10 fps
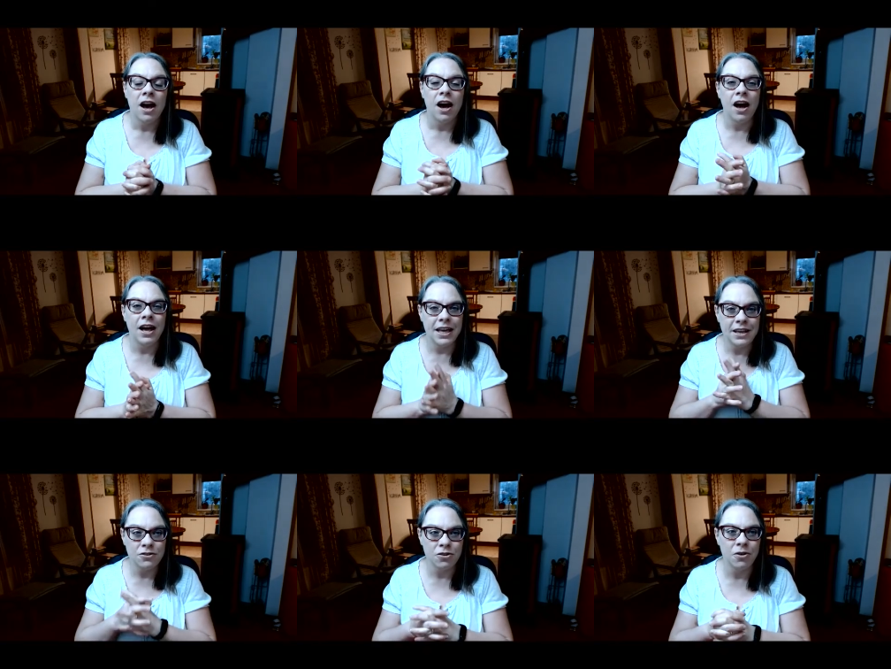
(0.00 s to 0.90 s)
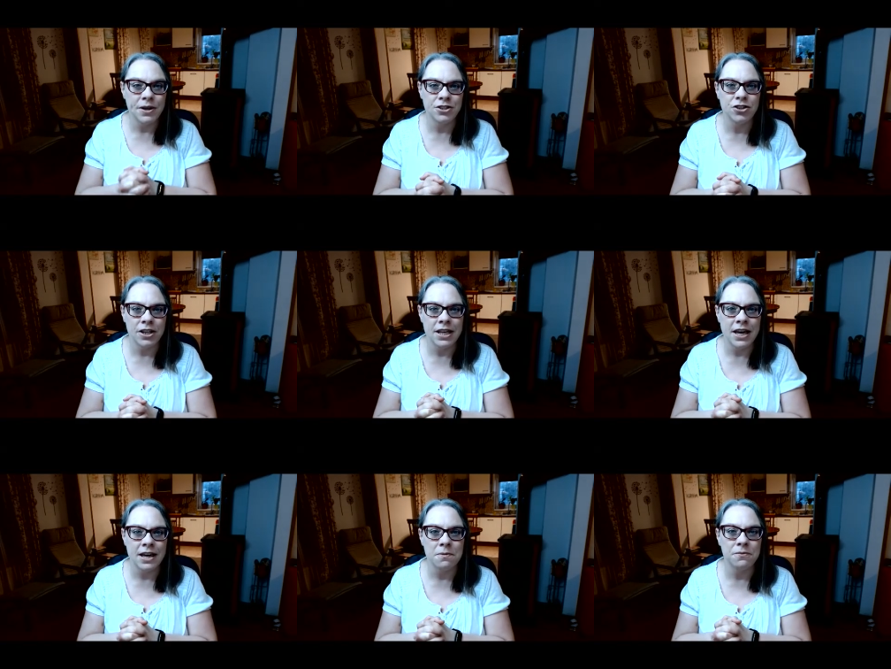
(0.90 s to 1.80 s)
uh, in Croatia,
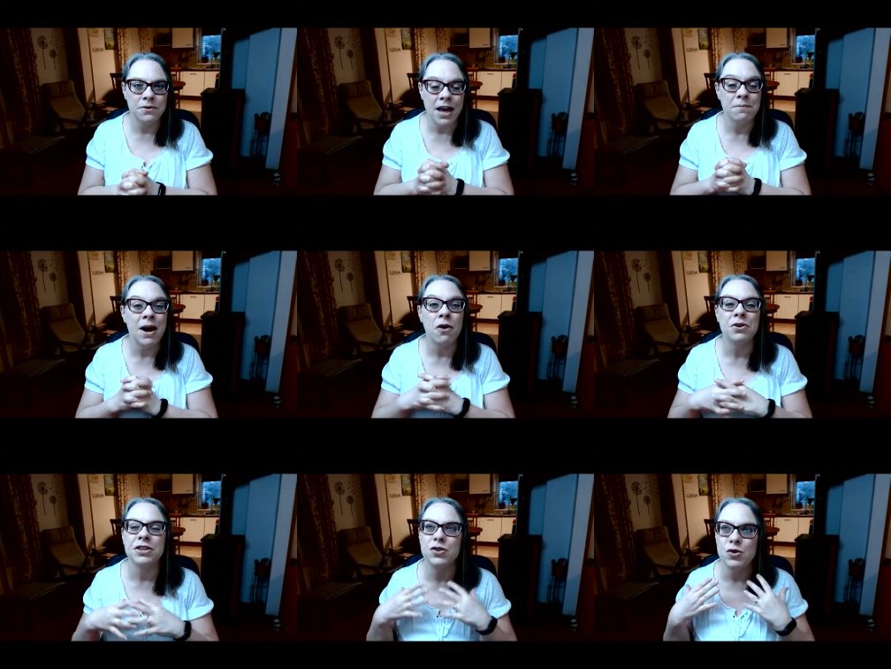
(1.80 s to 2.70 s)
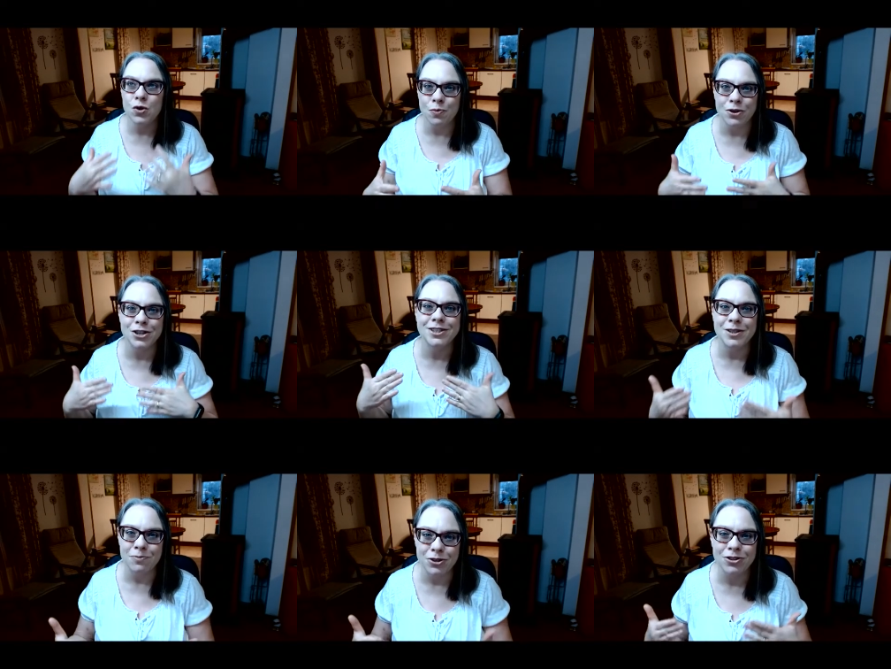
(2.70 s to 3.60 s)
they came out with a super
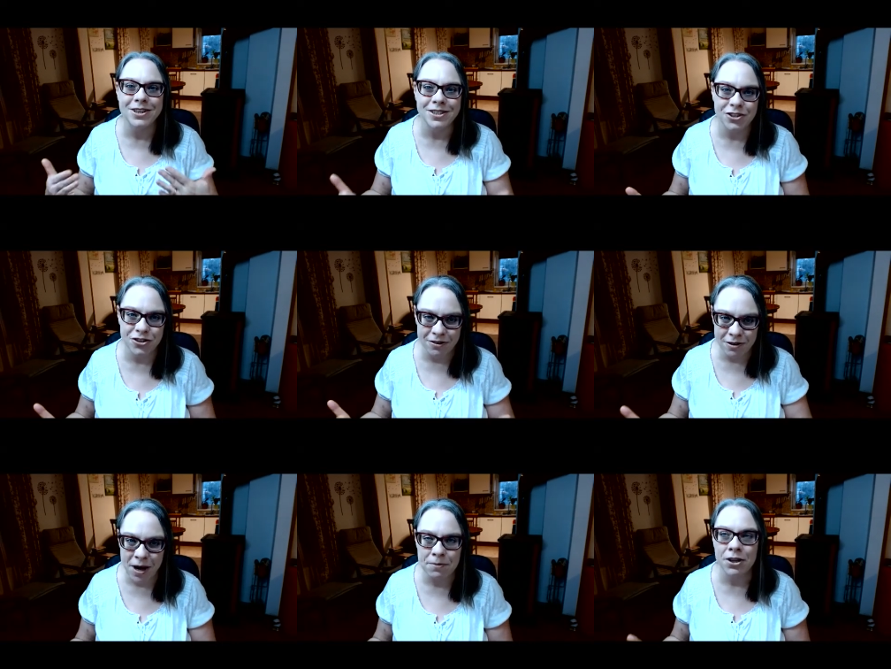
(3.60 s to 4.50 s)
simple translation of the Bible.